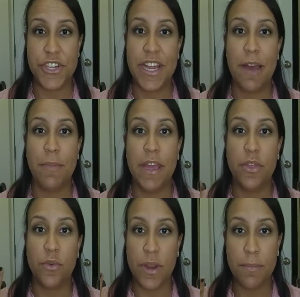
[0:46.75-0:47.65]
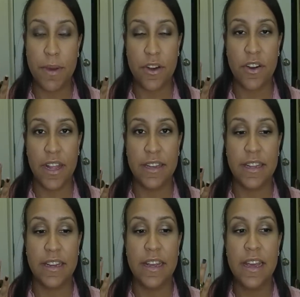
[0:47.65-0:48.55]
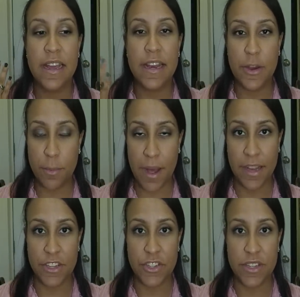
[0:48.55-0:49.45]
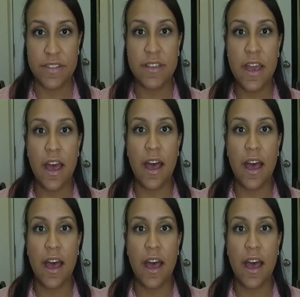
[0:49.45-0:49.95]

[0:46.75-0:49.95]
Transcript: She got me three Butter London nail polishes.